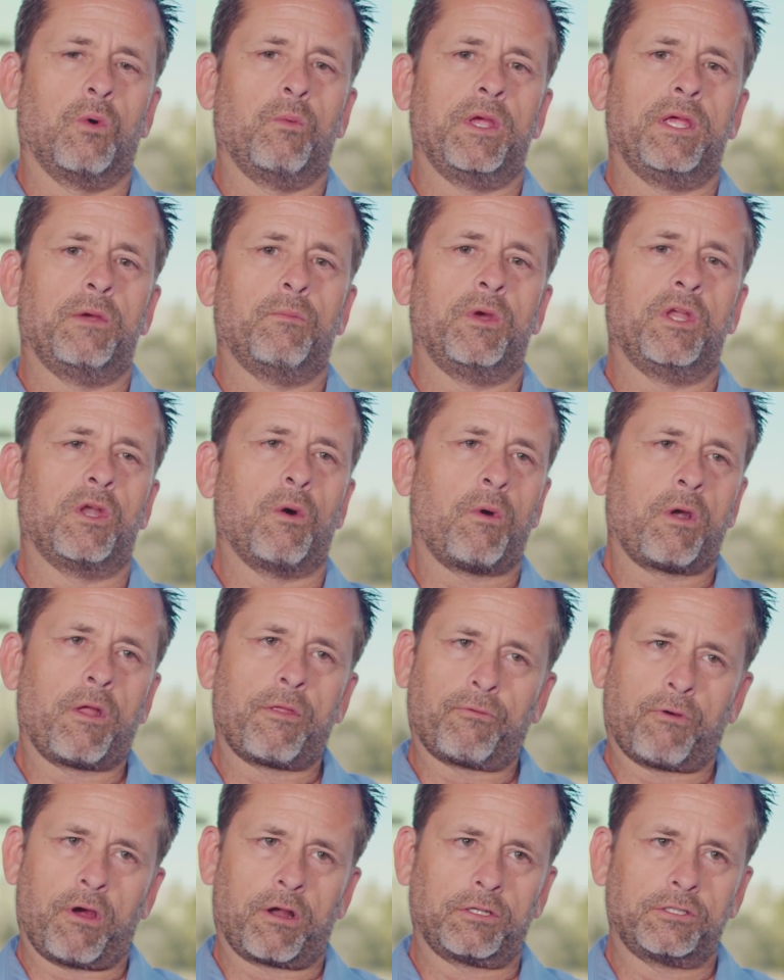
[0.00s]
we don't want
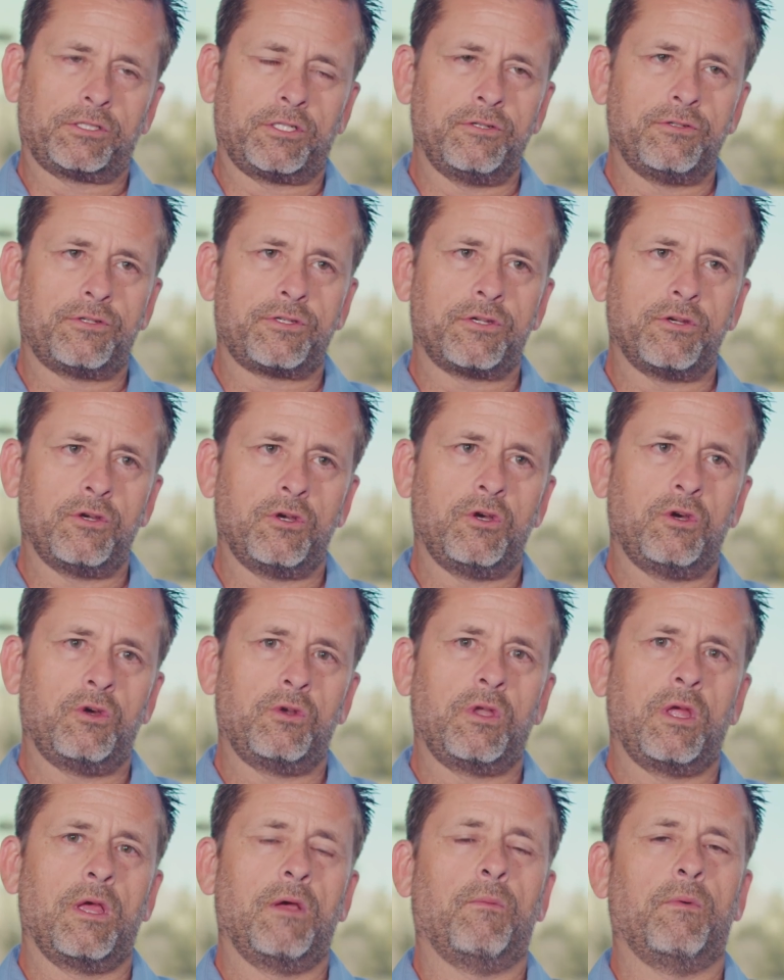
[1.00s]
to throttle it too
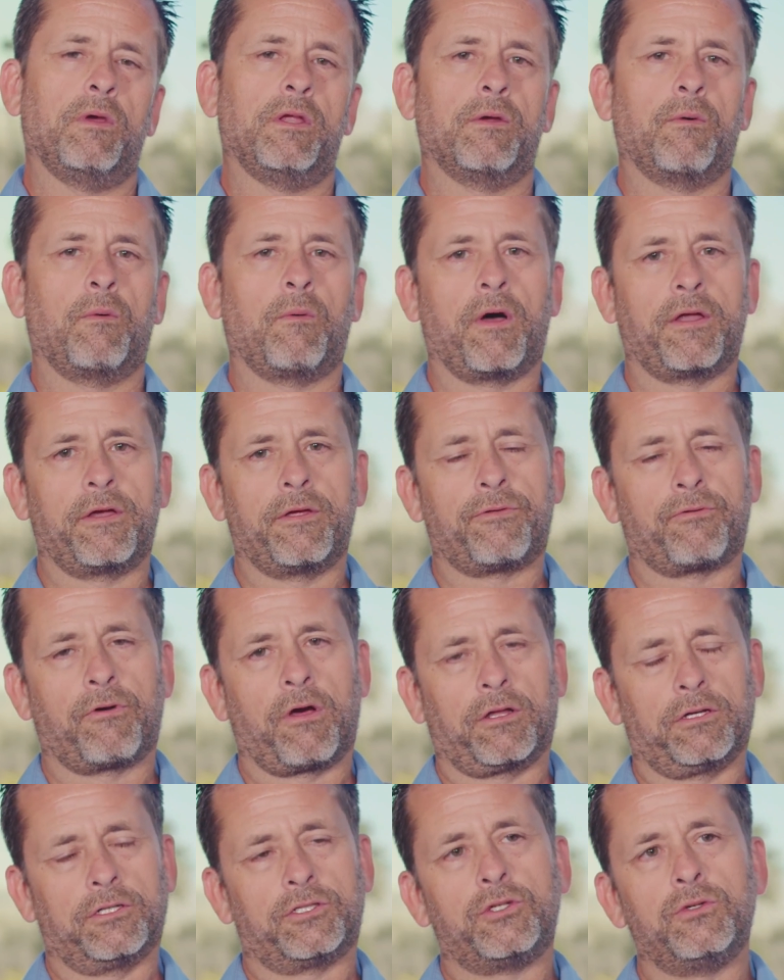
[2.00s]
soon, we don't want to
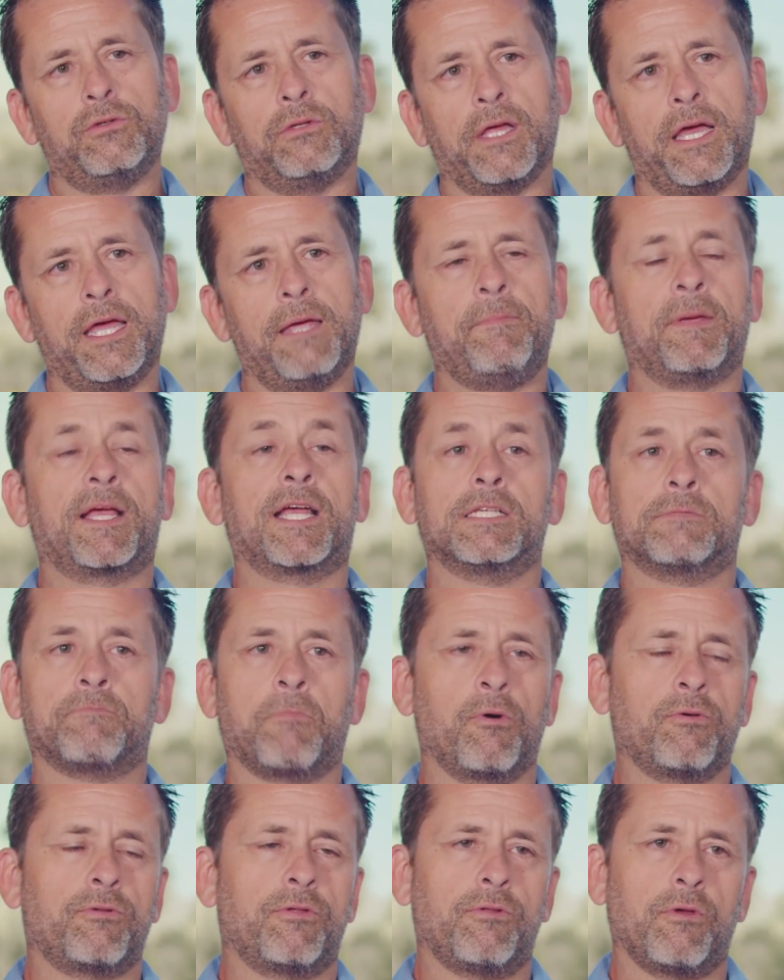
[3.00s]
throttle it too late, because
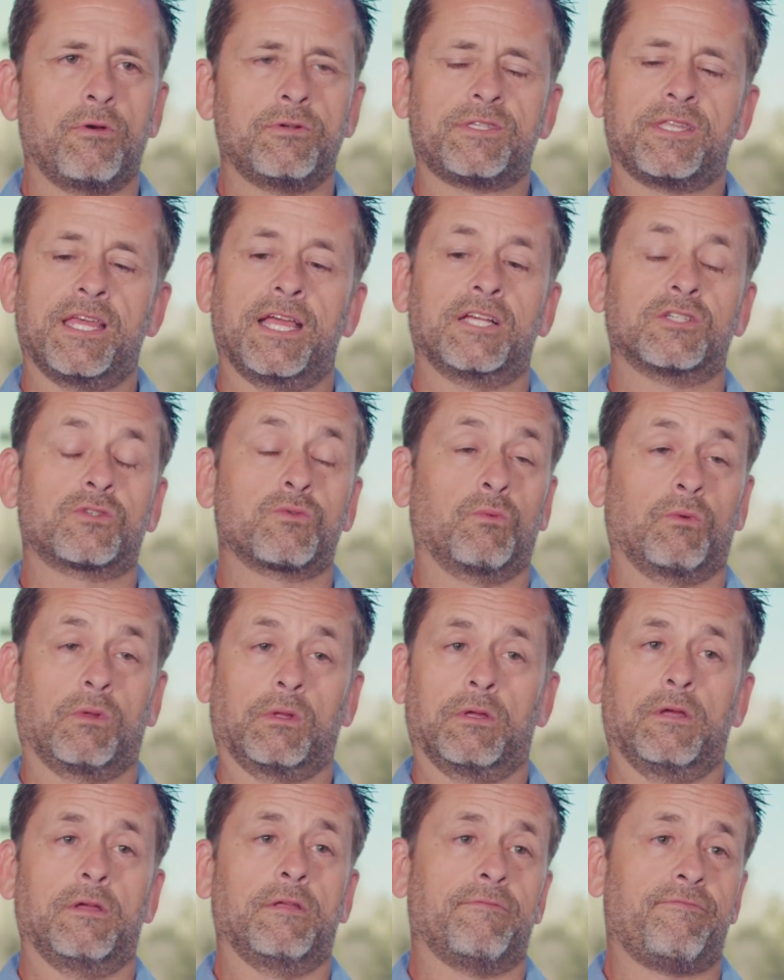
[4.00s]
both of those things
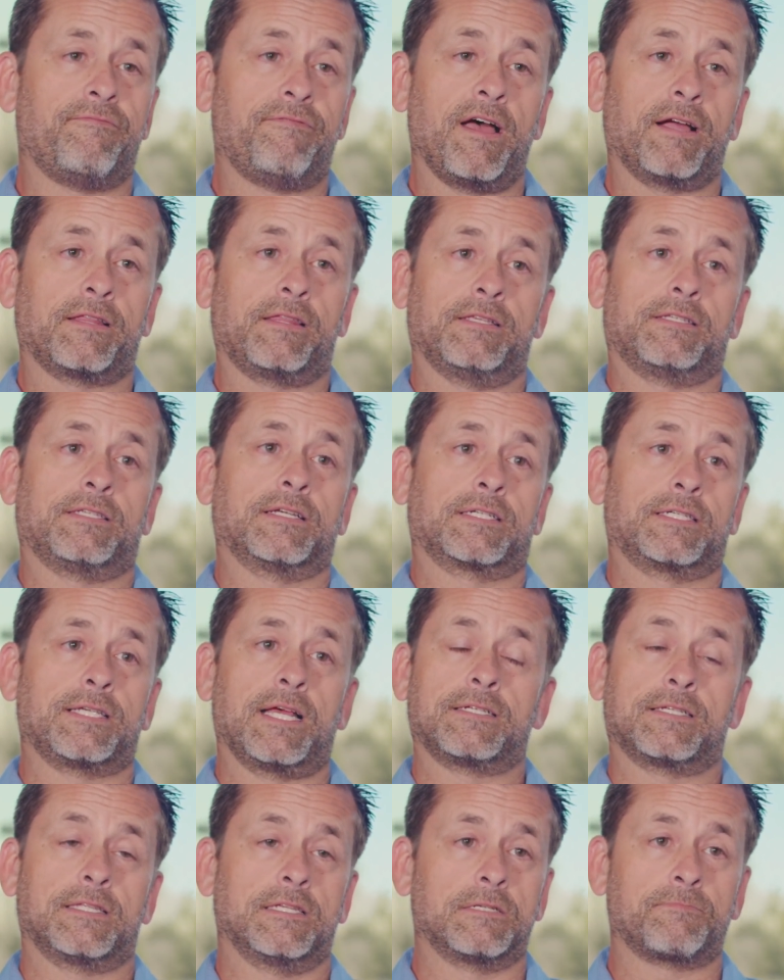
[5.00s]
will affect the
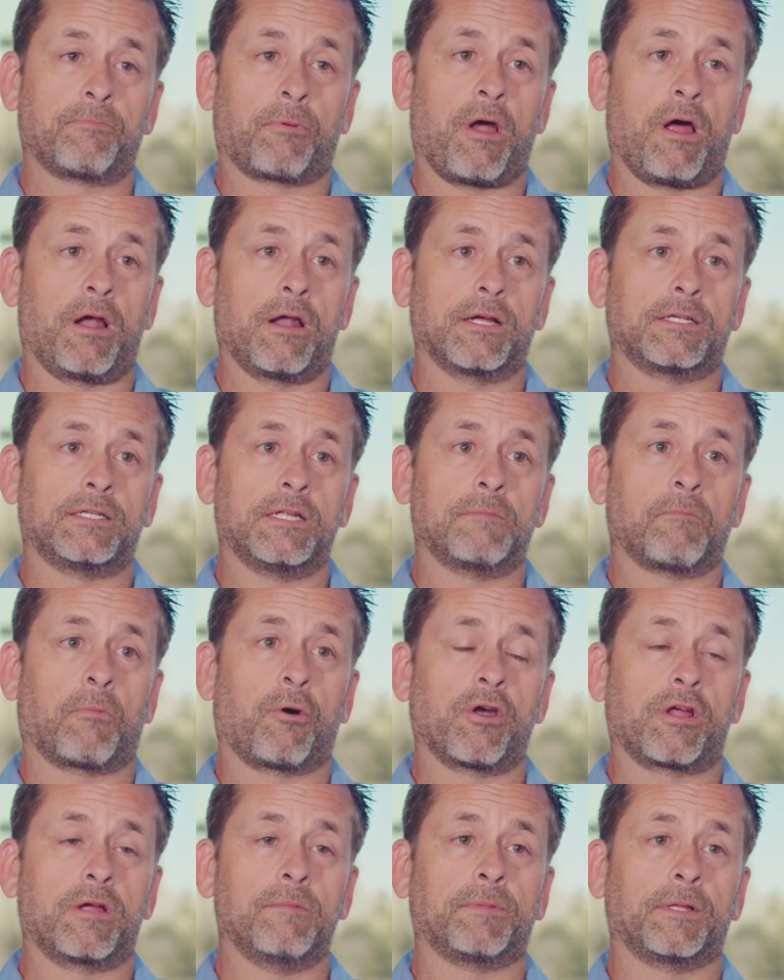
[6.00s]
success of this product in the
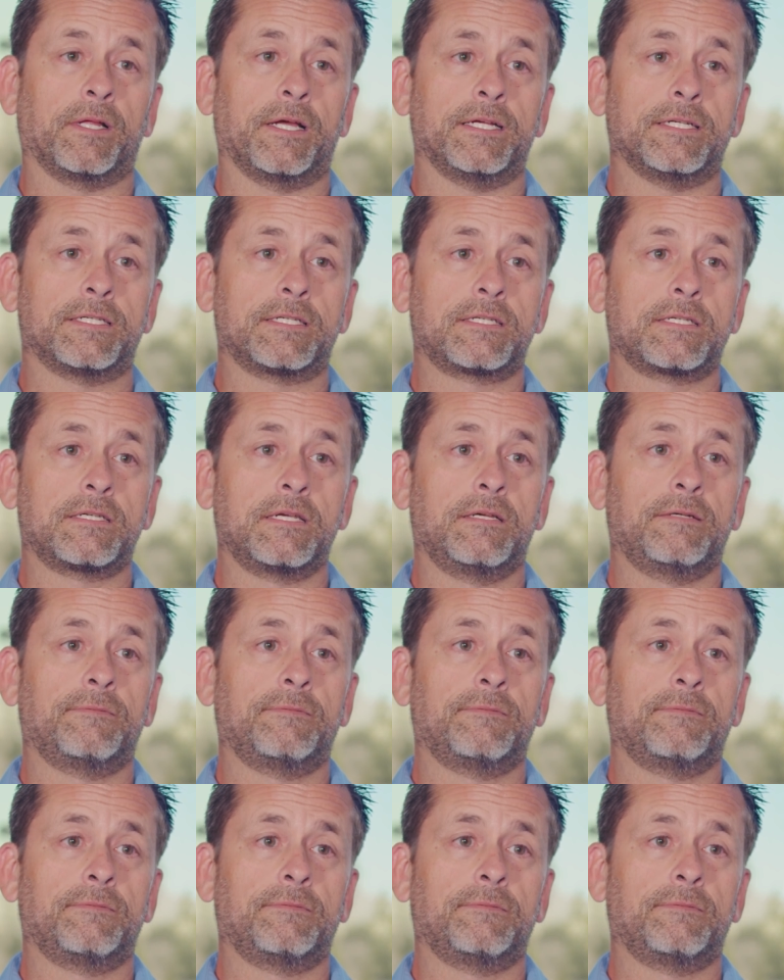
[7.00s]
marketplace.